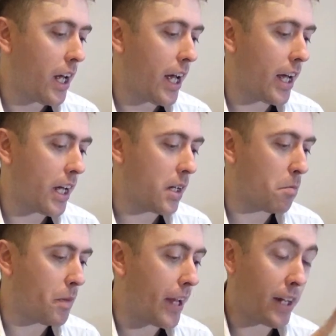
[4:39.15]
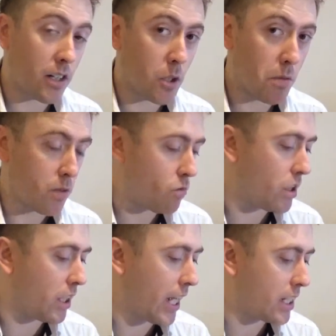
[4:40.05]
They are coming
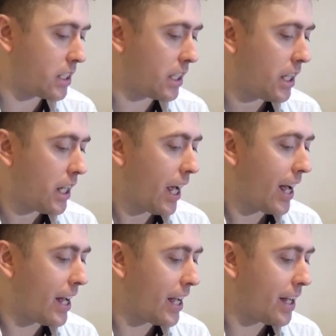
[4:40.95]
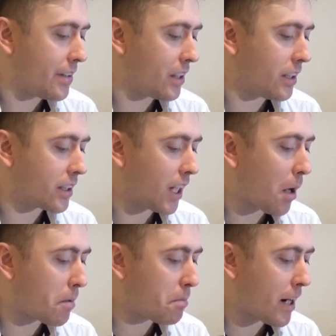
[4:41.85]
real handy. The little
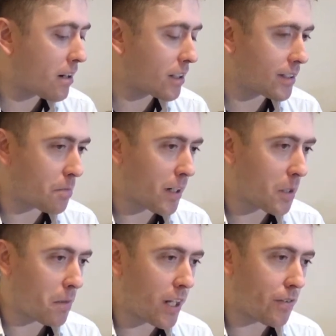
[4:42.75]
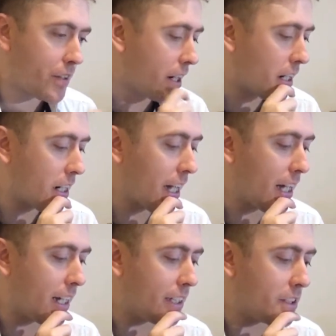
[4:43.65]
goblin barrel in the bottom left
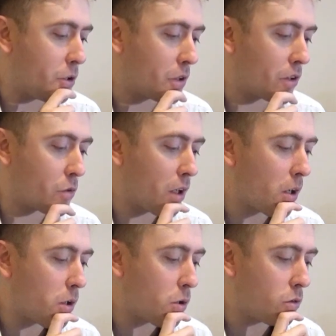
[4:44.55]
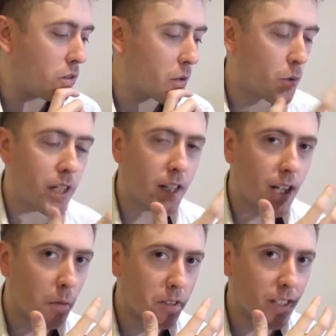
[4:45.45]
there, you can throw 3
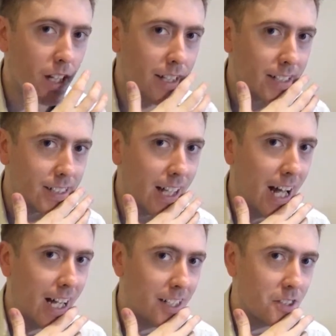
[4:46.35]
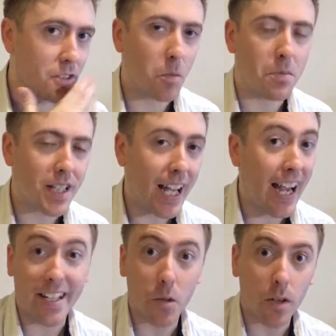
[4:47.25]
goblin guys at something
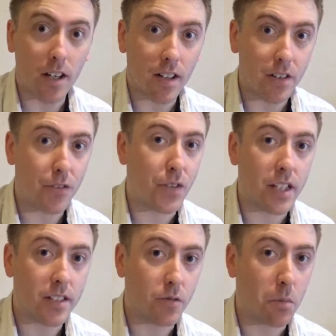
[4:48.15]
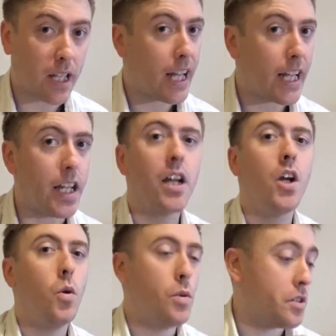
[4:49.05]
anywhere on the field of play,
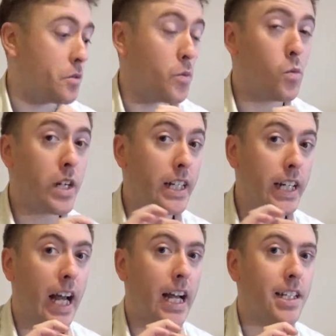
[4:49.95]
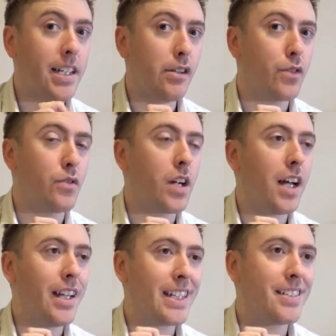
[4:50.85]
which is really handy if you've
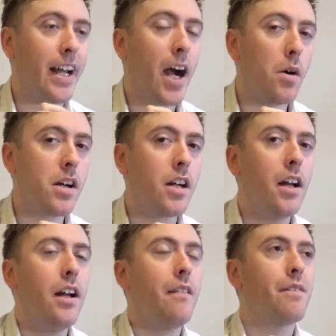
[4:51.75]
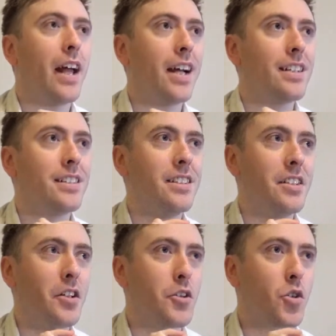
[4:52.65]
got like a tower that
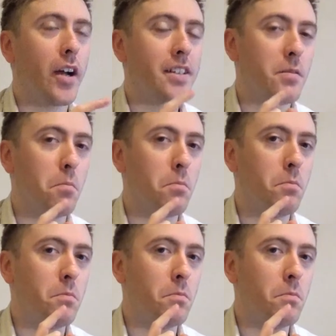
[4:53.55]
you're trying to